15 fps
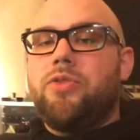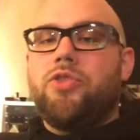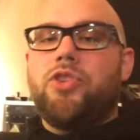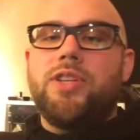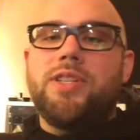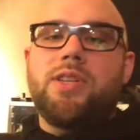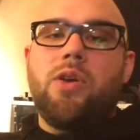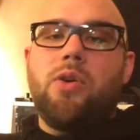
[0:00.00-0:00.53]
You
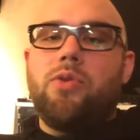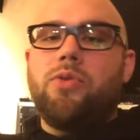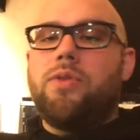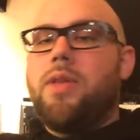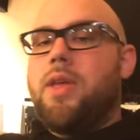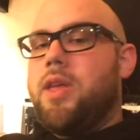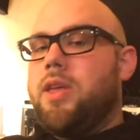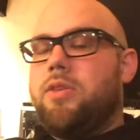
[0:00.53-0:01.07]
just go,
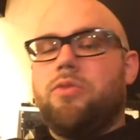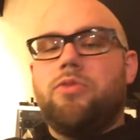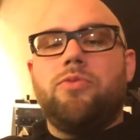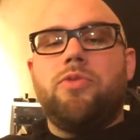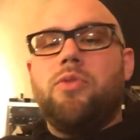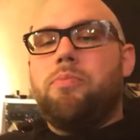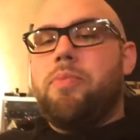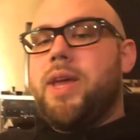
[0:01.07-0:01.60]
you,
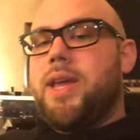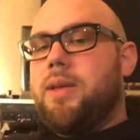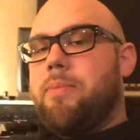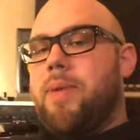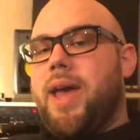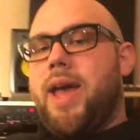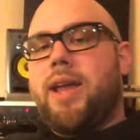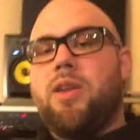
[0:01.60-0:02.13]
you pick a
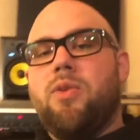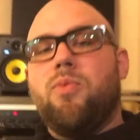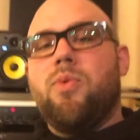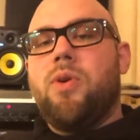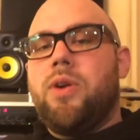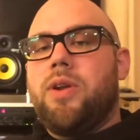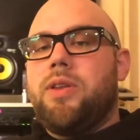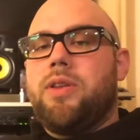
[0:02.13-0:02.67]
pack you
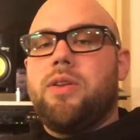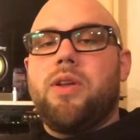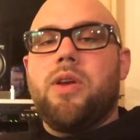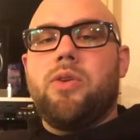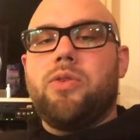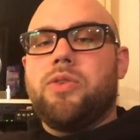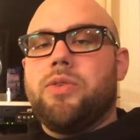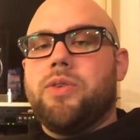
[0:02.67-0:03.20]
want, you
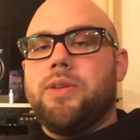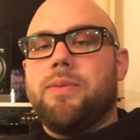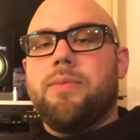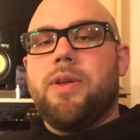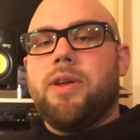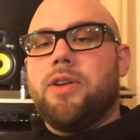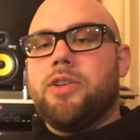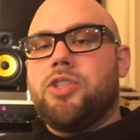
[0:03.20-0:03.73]
go to
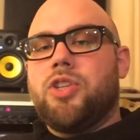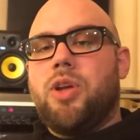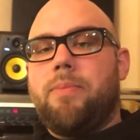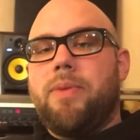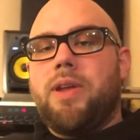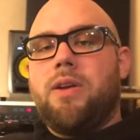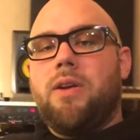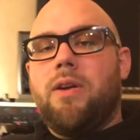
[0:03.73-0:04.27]
the uh,
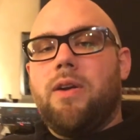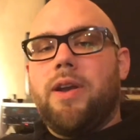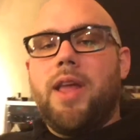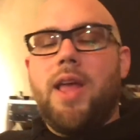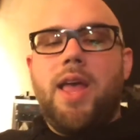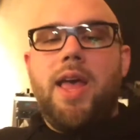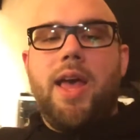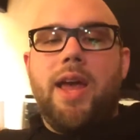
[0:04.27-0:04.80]
shopping cart,
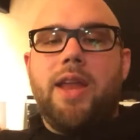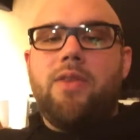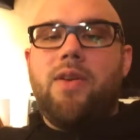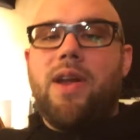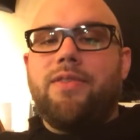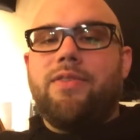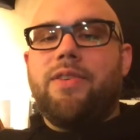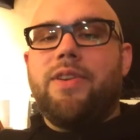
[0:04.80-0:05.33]
and you
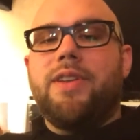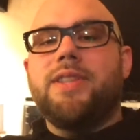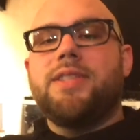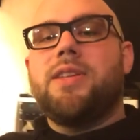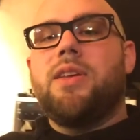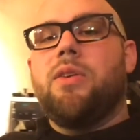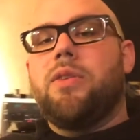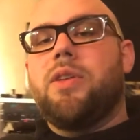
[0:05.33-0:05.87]
enter your
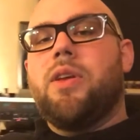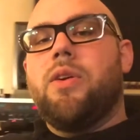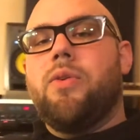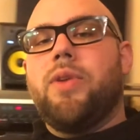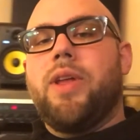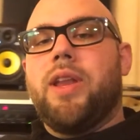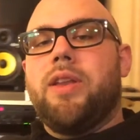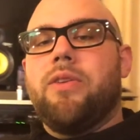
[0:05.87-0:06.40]
discount
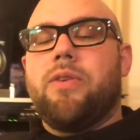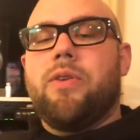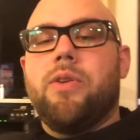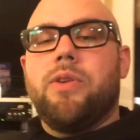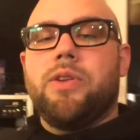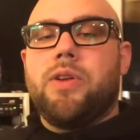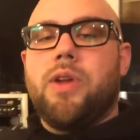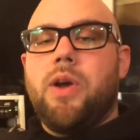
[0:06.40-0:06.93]
code, and you're
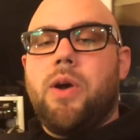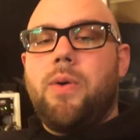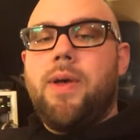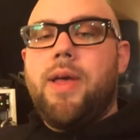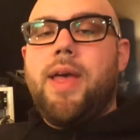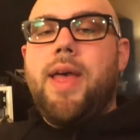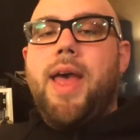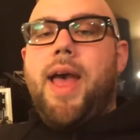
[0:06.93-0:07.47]
good to go.
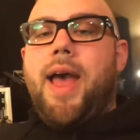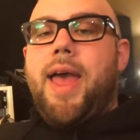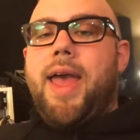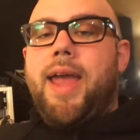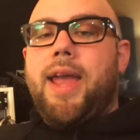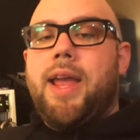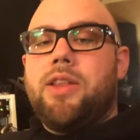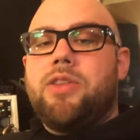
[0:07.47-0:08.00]

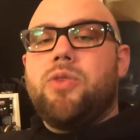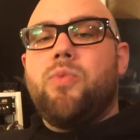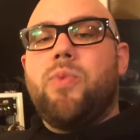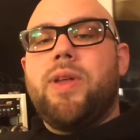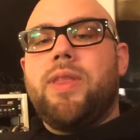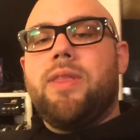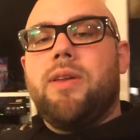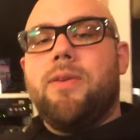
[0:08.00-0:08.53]
And to
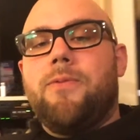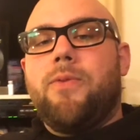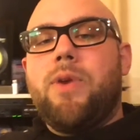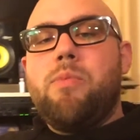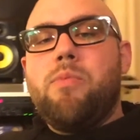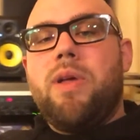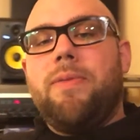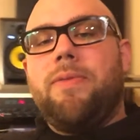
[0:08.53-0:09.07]
win the
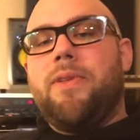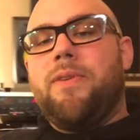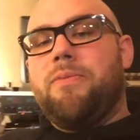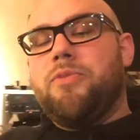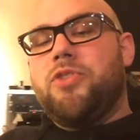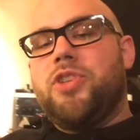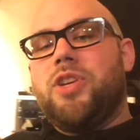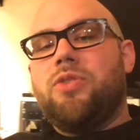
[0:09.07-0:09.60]
free month of
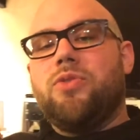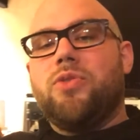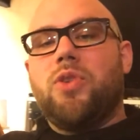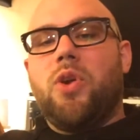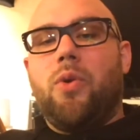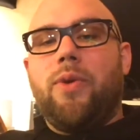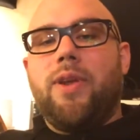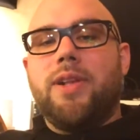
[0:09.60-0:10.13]
Maschine
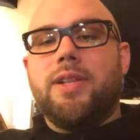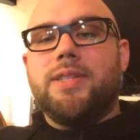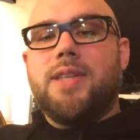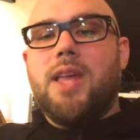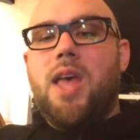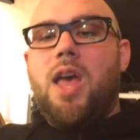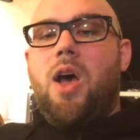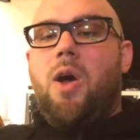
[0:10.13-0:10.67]
tutorials,
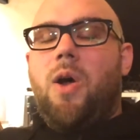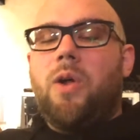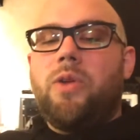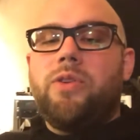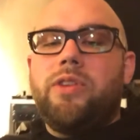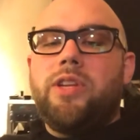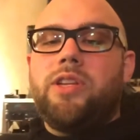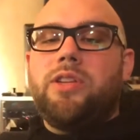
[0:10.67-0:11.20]
all
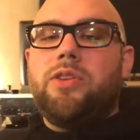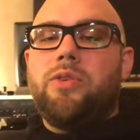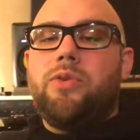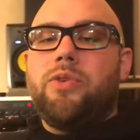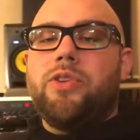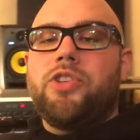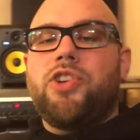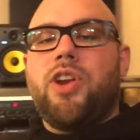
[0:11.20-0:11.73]
you need to
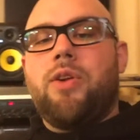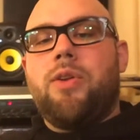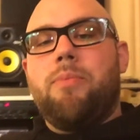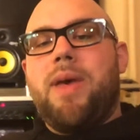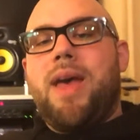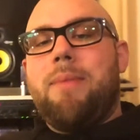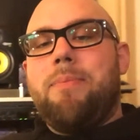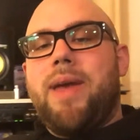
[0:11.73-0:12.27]
do is share the
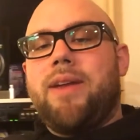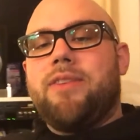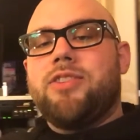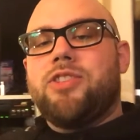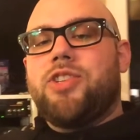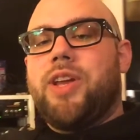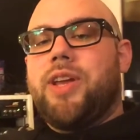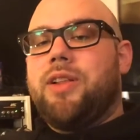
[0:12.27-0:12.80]
Pad Bangers
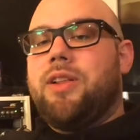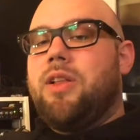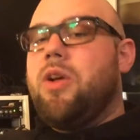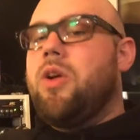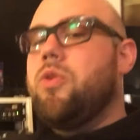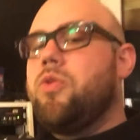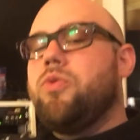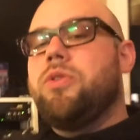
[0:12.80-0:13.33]
channel
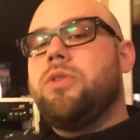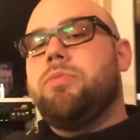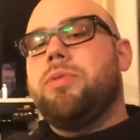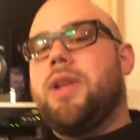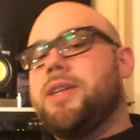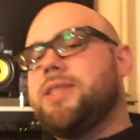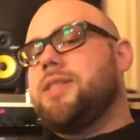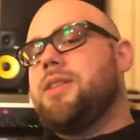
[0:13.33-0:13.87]
on Google
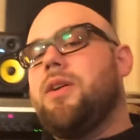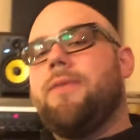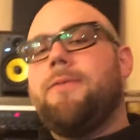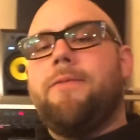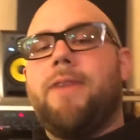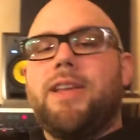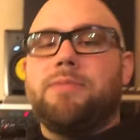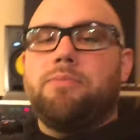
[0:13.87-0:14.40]
Plus, on
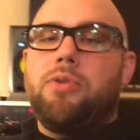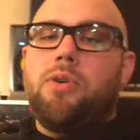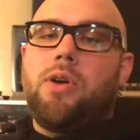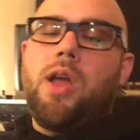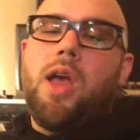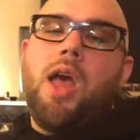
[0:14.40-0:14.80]
Facebook,